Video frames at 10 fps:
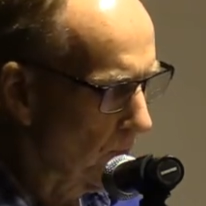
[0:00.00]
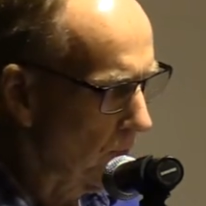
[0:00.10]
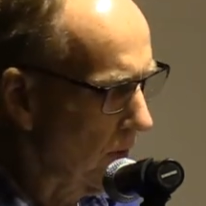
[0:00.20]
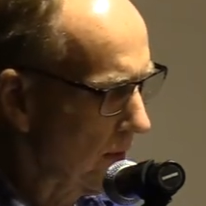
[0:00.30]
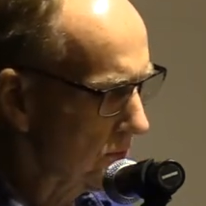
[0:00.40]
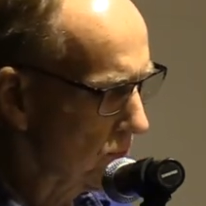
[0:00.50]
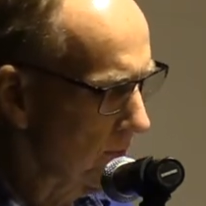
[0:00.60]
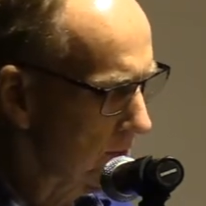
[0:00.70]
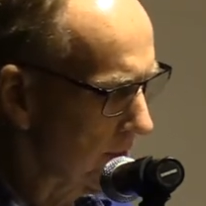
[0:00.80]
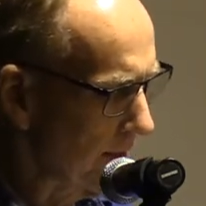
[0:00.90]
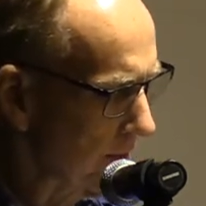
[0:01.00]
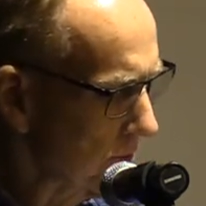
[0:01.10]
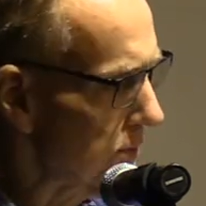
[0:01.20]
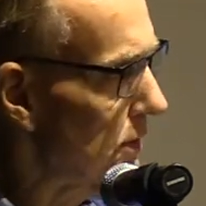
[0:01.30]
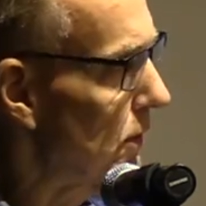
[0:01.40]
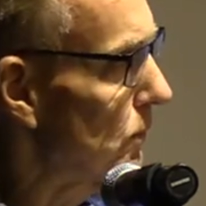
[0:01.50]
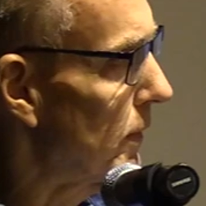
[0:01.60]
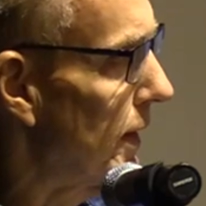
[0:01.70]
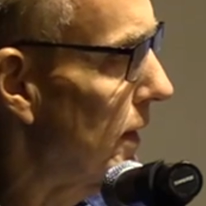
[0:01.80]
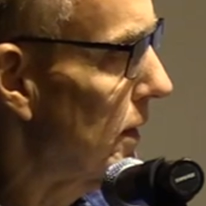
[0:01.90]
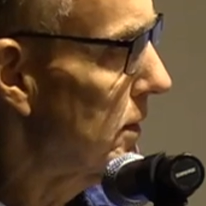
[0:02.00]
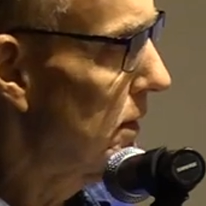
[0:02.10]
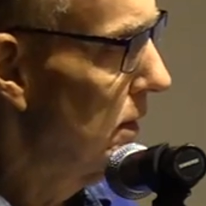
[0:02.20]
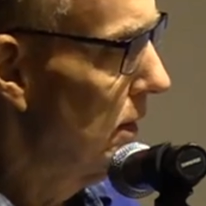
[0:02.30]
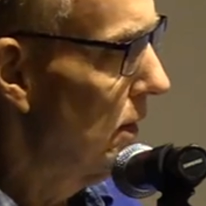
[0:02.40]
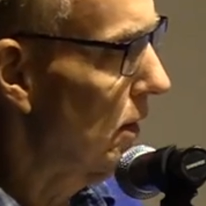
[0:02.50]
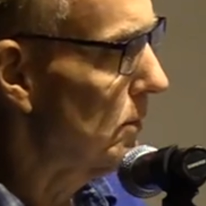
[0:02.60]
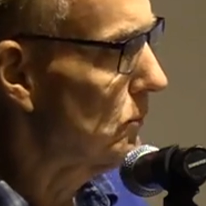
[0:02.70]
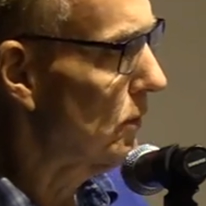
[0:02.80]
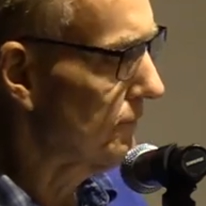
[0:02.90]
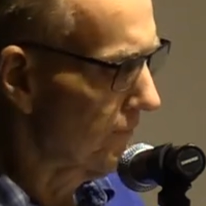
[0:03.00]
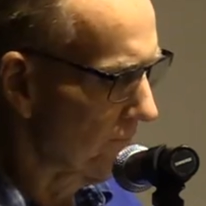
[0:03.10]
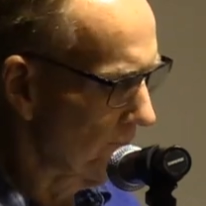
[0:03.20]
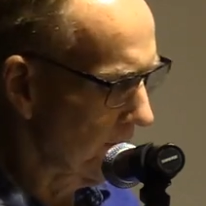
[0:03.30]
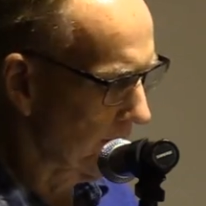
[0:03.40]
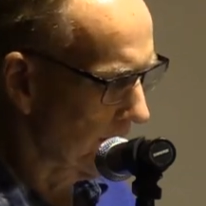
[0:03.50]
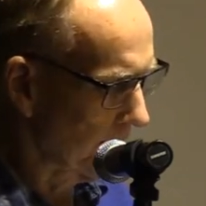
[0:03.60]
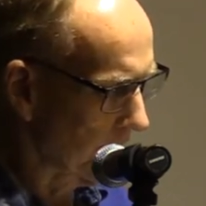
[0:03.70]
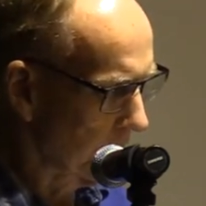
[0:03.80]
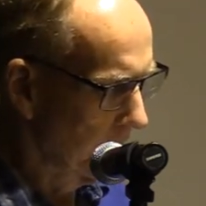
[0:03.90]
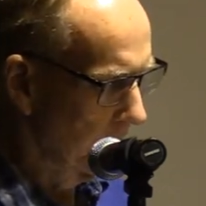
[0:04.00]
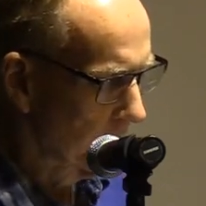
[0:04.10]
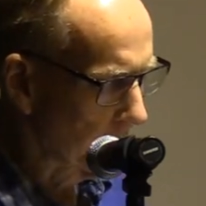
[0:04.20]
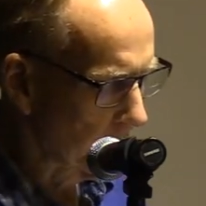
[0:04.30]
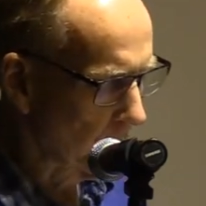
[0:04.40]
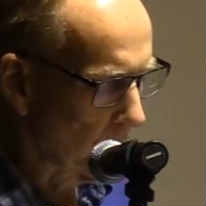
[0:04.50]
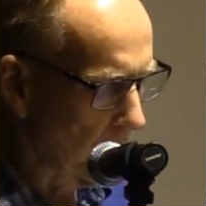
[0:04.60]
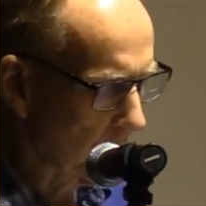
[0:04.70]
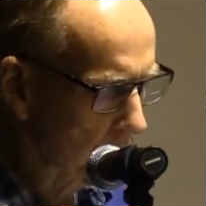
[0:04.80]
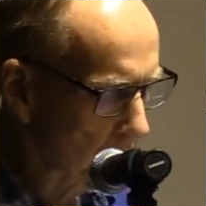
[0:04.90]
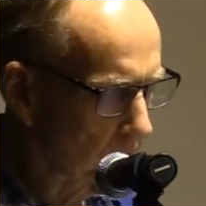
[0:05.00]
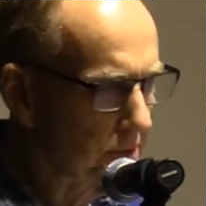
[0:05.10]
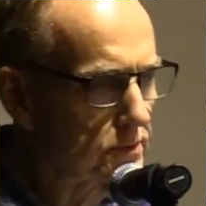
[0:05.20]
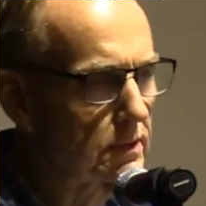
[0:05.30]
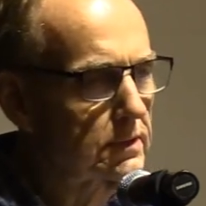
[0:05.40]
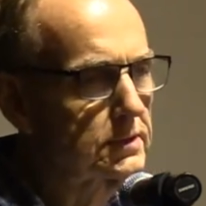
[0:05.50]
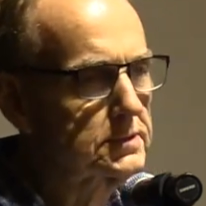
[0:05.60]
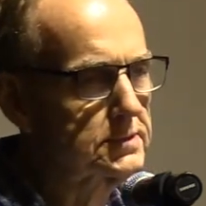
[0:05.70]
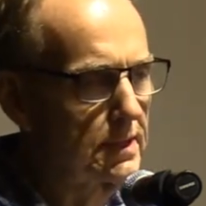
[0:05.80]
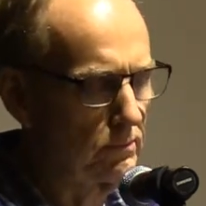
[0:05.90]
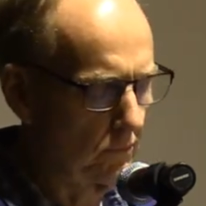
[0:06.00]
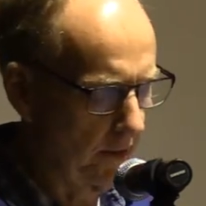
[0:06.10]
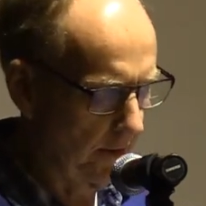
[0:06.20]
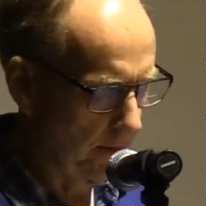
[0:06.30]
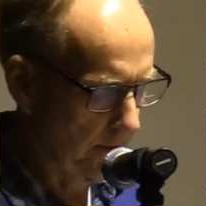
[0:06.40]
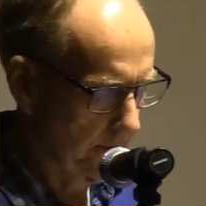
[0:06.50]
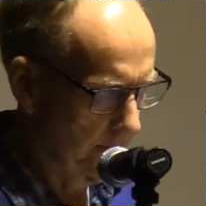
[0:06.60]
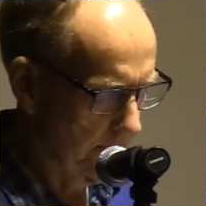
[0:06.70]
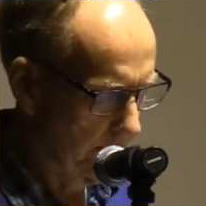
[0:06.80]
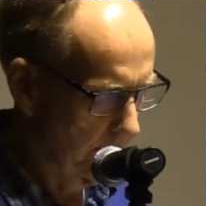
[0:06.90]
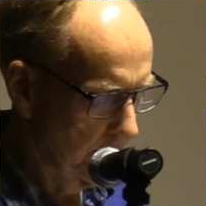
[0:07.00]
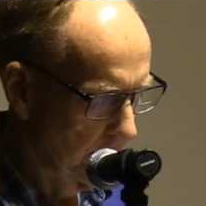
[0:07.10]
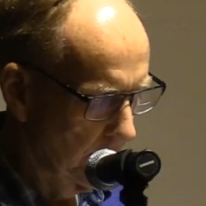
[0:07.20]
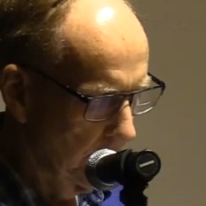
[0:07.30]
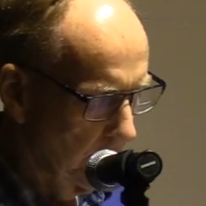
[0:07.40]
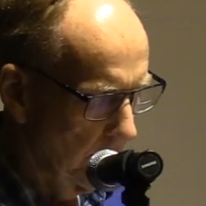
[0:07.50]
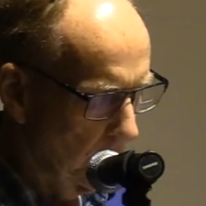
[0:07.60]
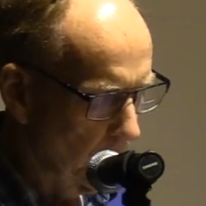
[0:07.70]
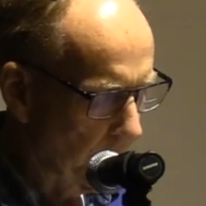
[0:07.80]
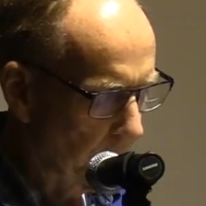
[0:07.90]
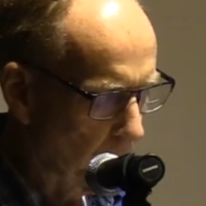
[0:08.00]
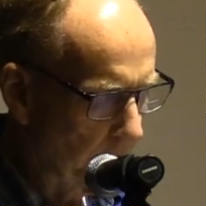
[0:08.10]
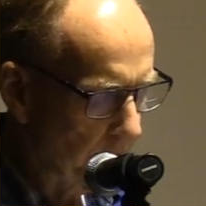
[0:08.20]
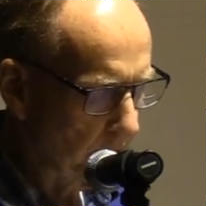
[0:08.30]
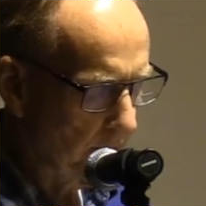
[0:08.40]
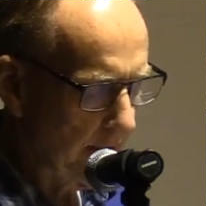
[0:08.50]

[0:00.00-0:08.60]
the walks we take to nowhere are more fulfilling than the walks we took to somewhere. When the weathered